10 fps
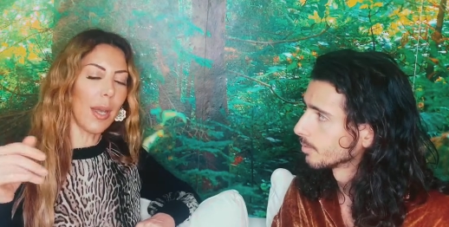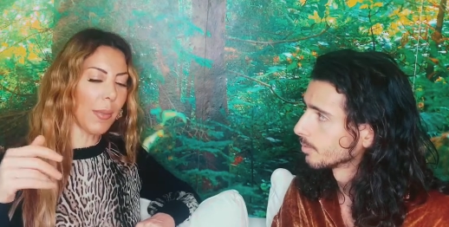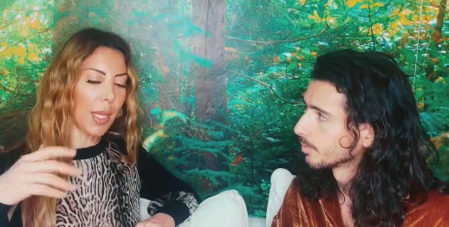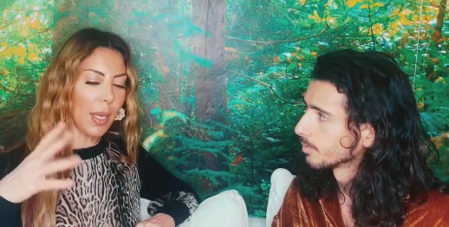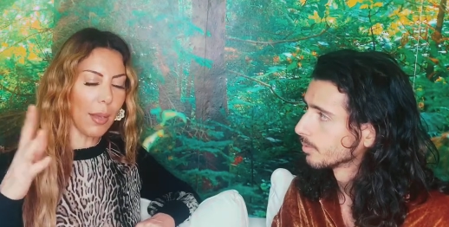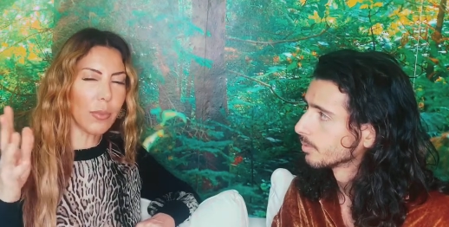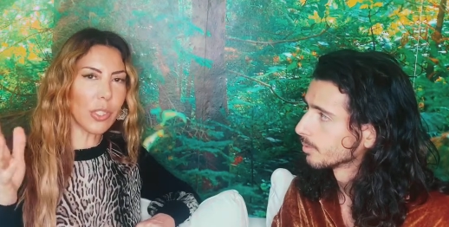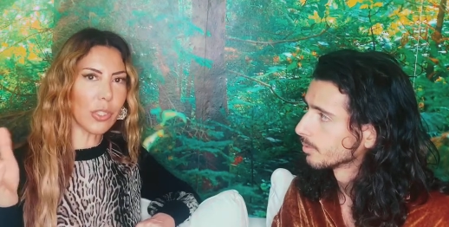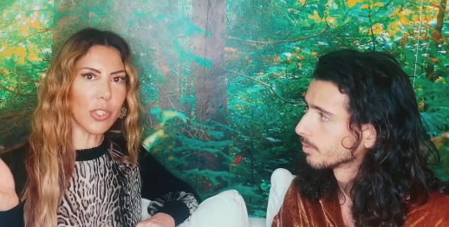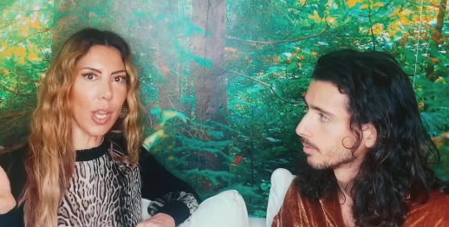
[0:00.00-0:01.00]
Speaker 1: I mean, I'm
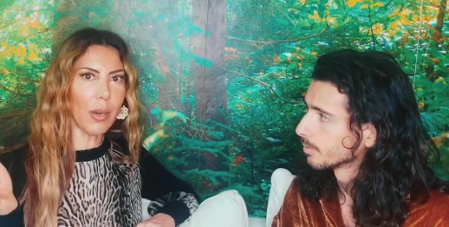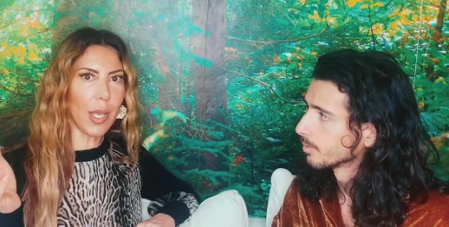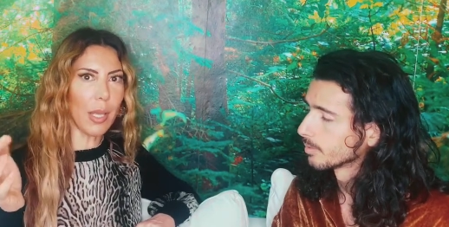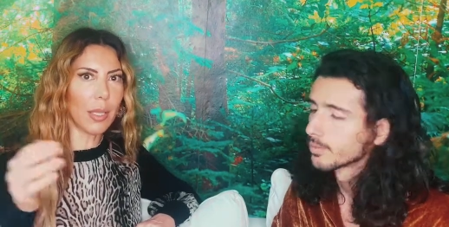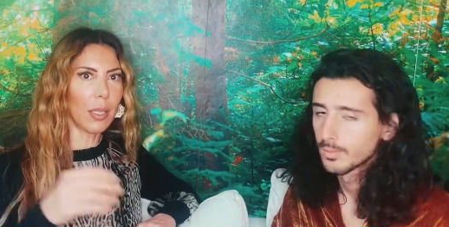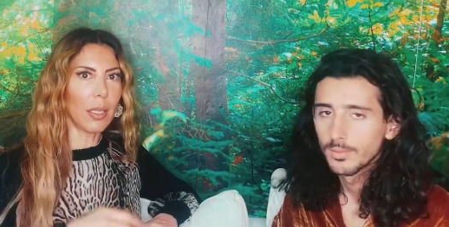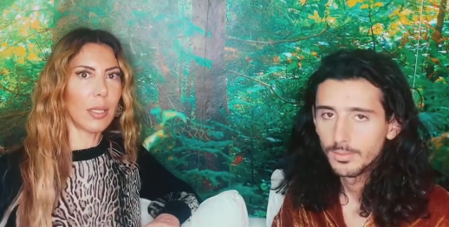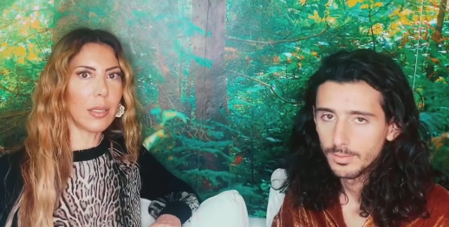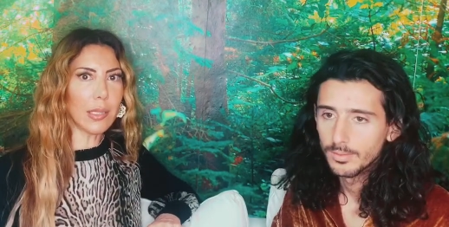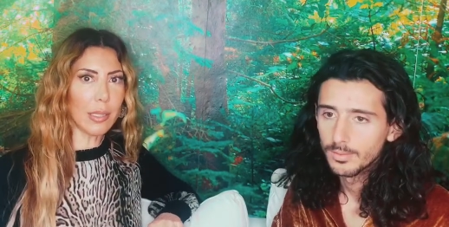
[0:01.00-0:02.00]
just sharing
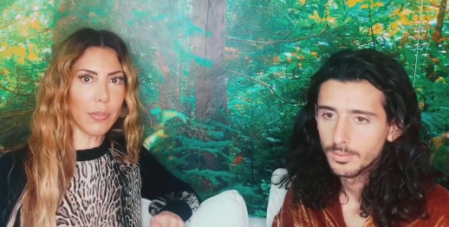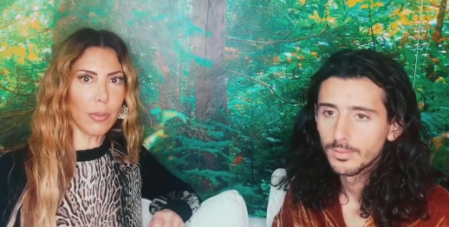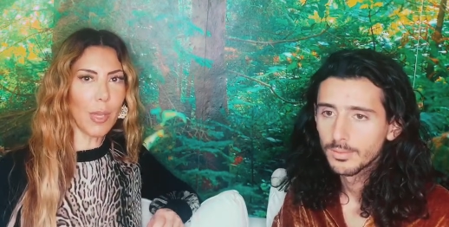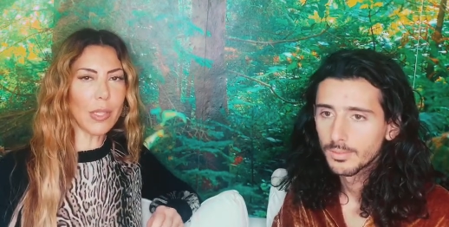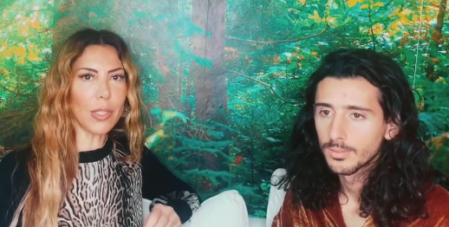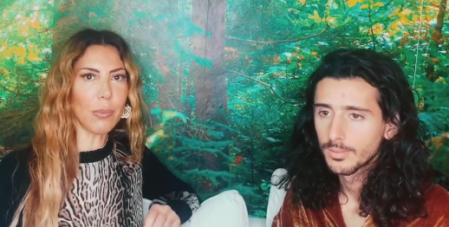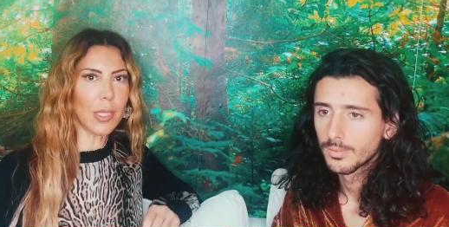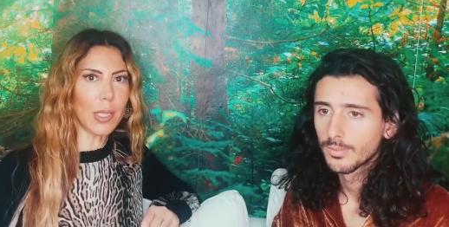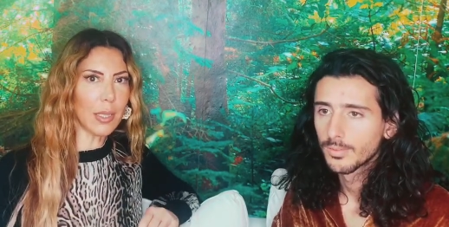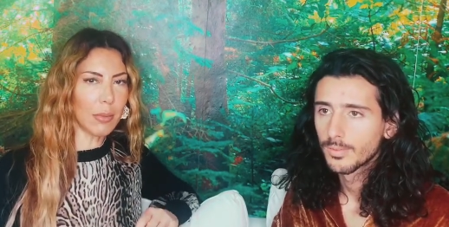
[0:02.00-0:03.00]
this information, but
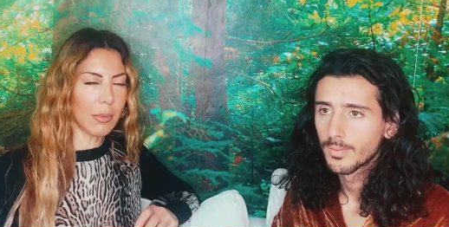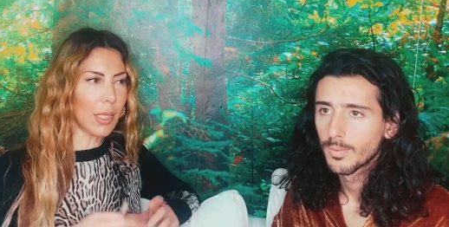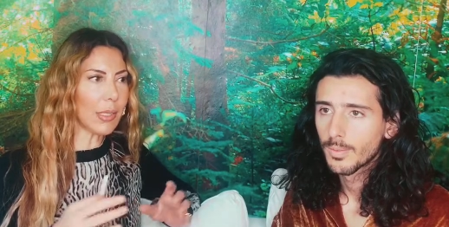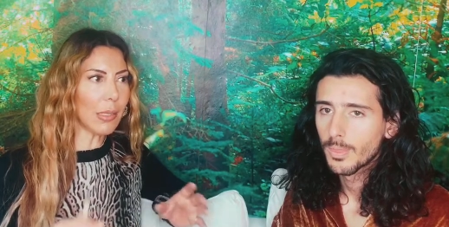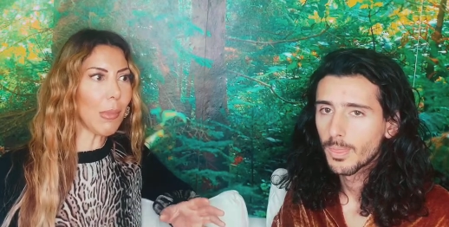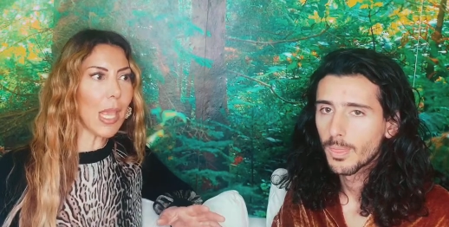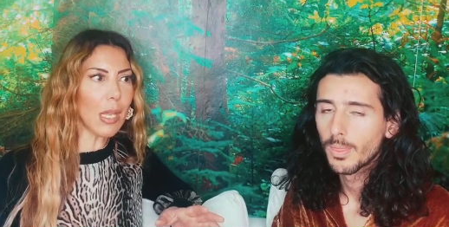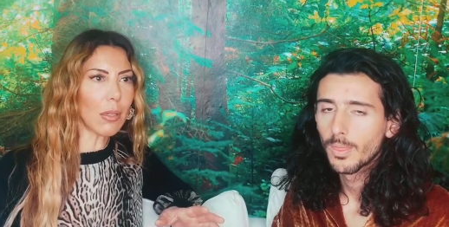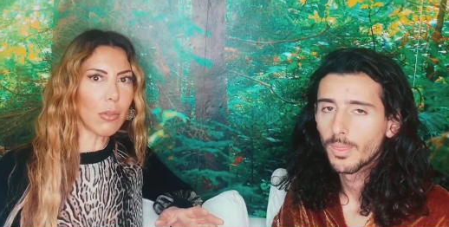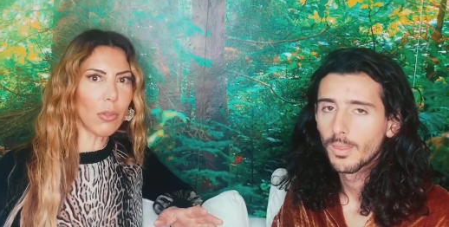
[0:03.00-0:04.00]
that doesn't
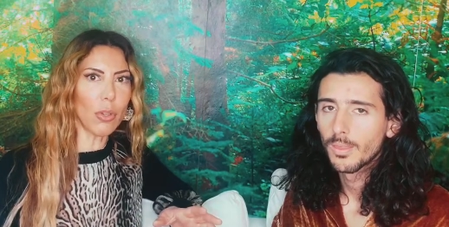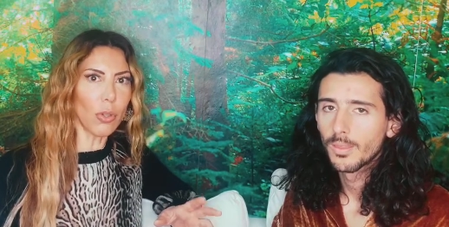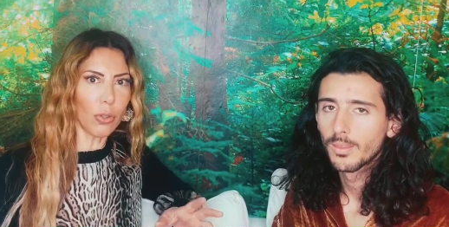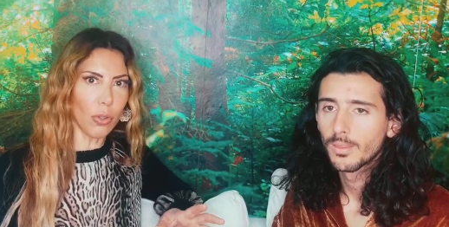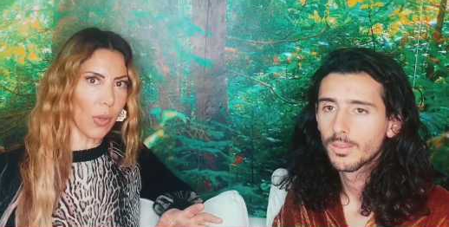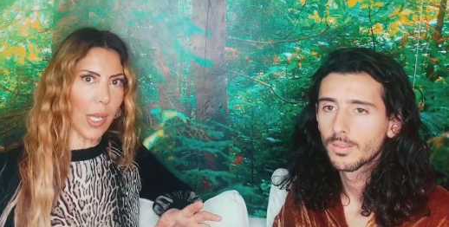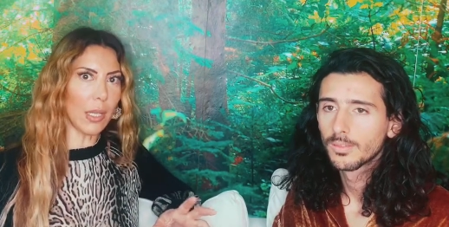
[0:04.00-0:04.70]
mean you go do it.